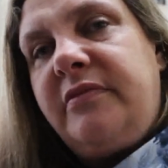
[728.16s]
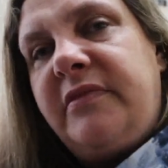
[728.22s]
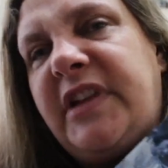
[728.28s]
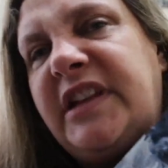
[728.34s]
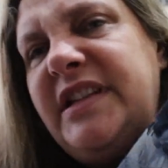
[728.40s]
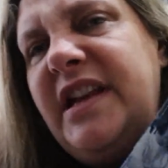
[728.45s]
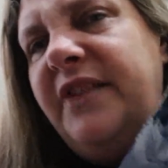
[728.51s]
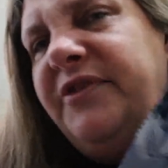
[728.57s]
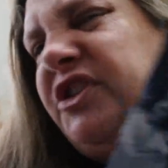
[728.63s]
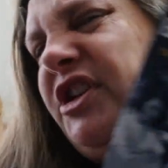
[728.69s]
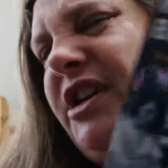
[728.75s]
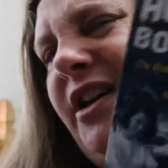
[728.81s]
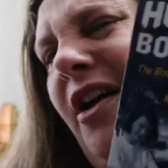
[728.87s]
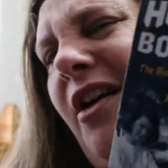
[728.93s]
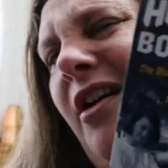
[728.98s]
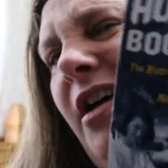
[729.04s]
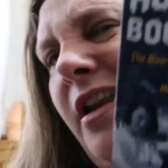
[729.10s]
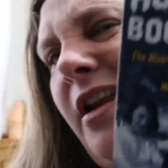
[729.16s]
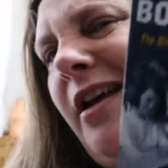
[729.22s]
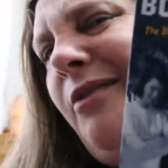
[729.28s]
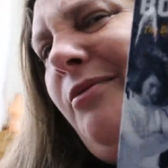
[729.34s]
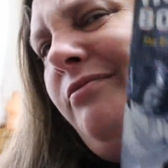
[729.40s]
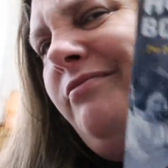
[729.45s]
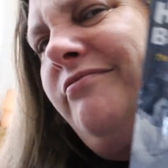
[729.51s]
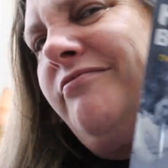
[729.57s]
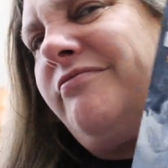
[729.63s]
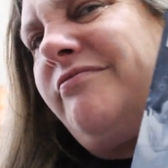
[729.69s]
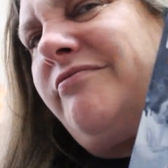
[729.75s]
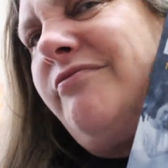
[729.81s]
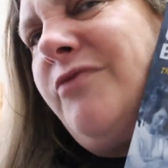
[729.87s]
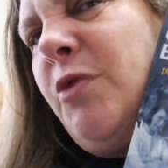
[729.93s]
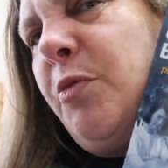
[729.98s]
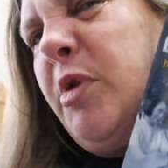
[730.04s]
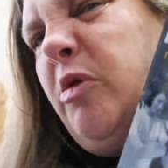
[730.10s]
doesn't have Jean Harlow,
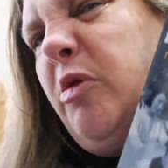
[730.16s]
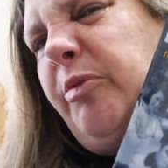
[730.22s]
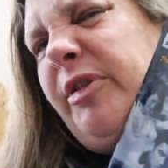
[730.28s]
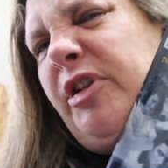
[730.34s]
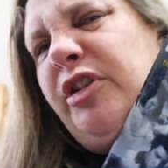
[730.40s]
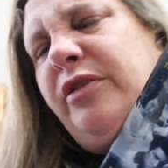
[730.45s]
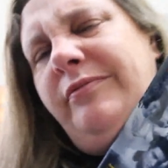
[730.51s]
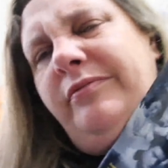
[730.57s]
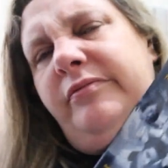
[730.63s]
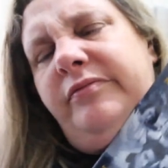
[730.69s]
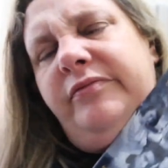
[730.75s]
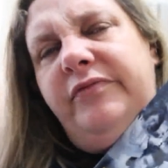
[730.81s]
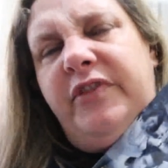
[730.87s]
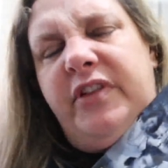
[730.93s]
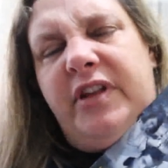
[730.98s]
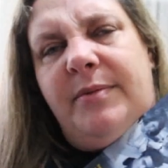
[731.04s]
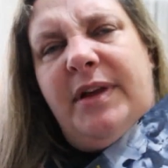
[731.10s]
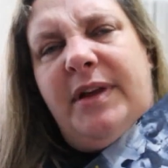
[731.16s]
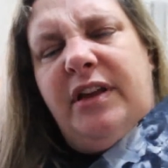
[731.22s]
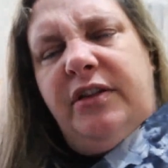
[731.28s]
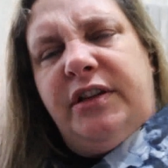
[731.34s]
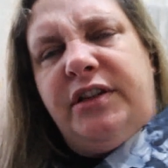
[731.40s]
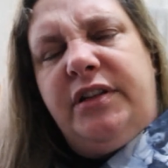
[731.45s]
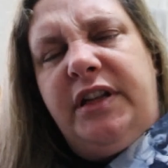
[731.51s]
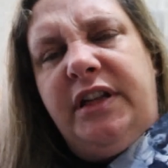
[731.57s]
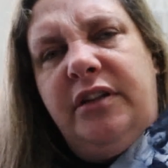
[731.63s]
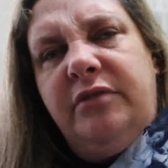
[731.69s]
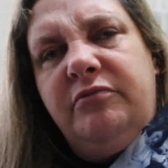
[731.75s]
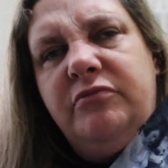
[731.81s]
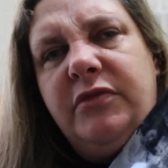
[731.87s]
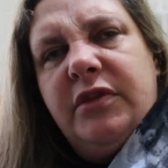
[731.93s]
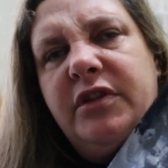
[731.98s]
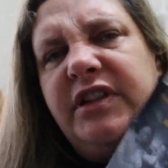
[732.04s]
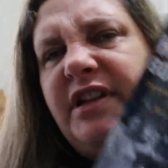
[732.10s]
or Pearl Byrne, for that matter, I don't think.
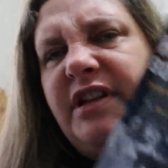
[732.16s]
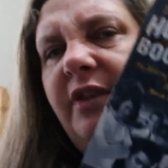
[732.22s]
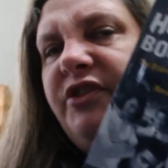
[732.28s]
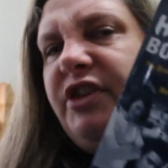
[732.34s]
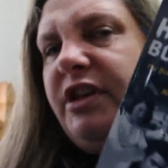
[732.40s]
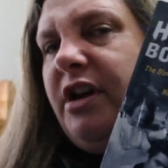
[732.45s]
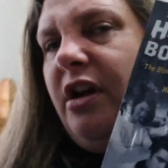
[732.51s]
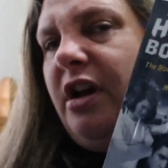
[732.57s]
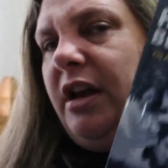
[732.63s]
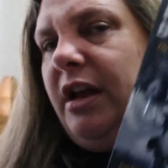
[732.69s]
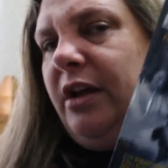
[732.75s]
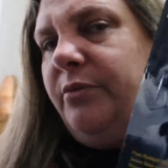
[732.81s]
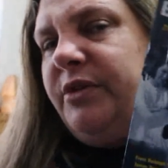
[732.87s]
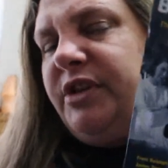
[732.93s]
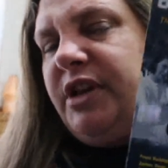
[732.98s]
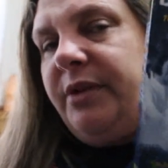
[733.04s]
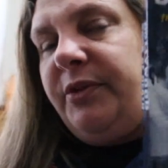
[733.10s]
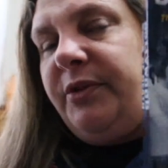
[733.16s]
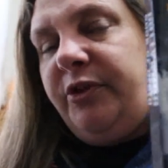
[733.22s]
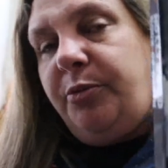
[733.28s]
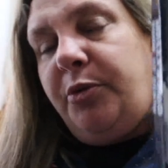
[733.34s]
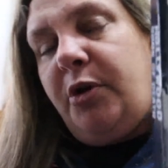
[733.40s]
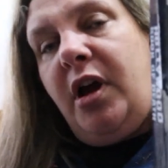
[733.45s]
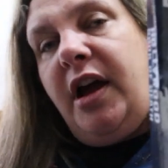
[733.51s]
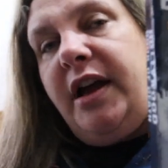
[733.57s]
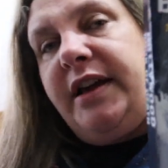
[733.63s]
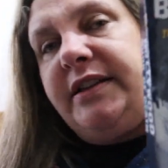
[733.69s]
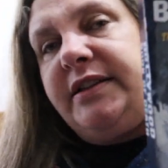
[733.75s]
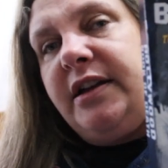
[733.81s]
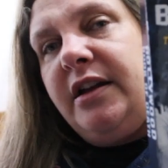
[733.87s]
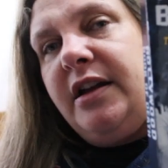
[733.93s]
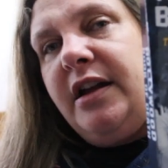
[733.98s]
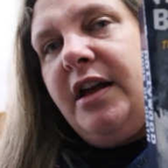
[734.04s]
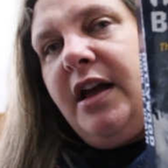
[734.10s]
Doesn't have Jean Harlow, which I was
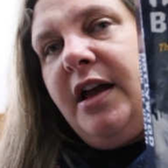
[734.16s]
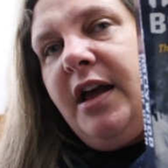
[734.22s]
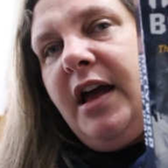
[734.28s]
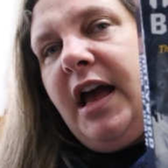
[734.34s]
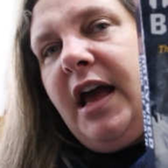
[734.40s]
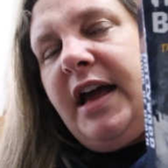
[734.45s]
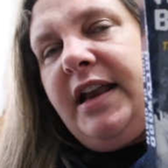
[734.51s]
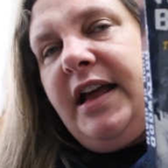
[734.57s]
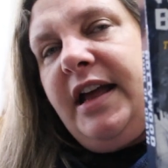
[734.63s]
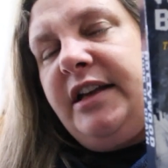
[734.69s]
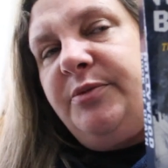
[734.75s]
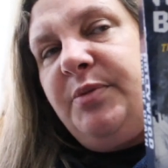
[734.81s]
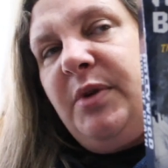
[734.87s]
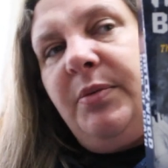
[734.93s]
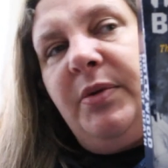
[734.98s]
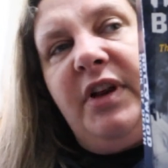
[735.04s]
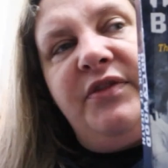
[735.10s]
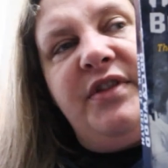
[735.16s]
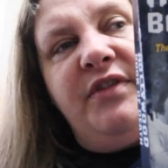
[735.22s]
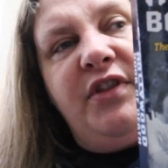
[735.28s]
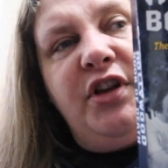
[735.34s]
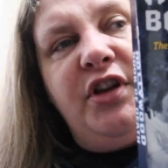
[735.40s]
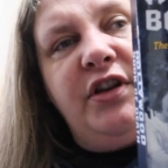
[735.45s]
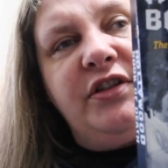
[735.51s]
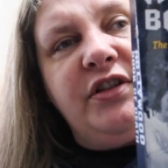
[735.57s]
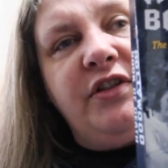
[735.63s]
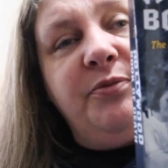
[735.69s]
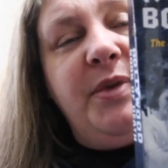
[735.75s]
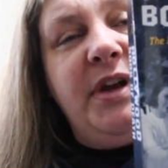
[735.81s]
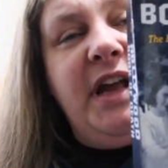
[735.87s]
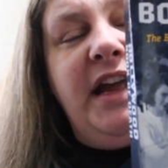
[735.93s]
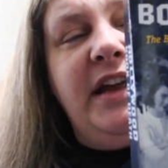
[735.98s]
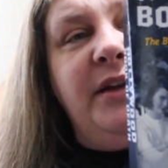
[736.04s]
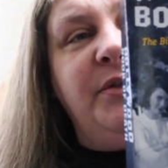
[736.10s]
surprised, and has people I've never heard of.
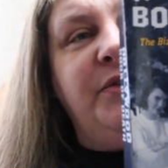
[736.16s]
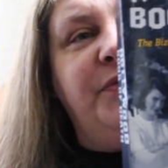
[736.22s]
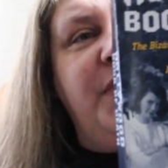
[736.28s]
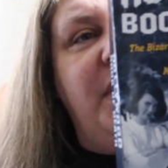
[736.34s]
But hey, it was